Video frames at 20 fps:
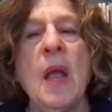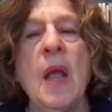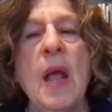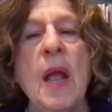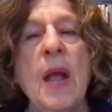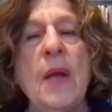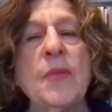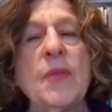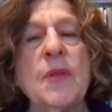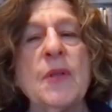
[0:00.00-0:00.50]

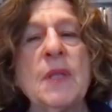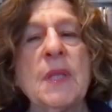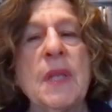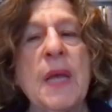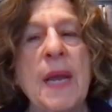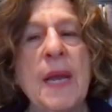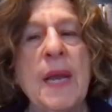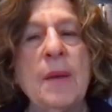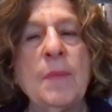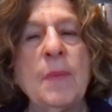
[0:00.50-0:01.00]
And the
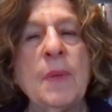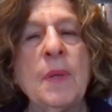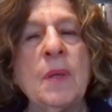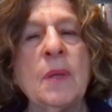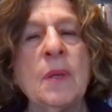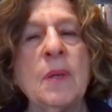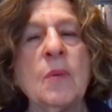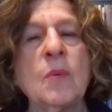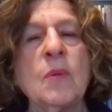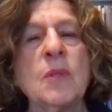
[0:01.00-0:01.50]
lamb
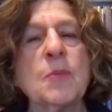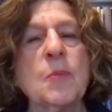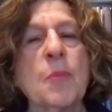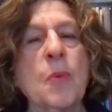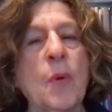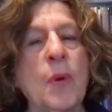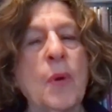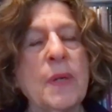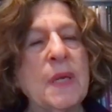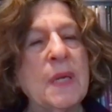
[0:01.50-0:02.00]
was
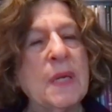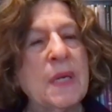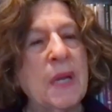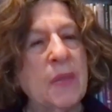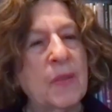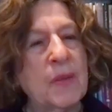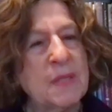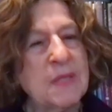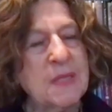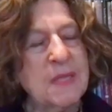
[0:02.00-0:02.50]
brought in
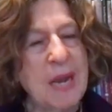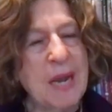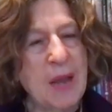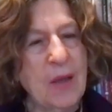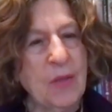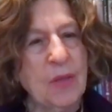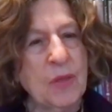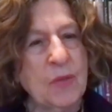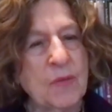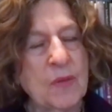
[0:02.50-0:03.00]
on the
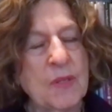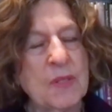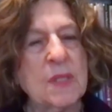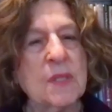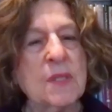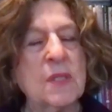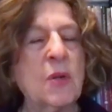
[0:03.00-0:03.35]
10th of Nisan.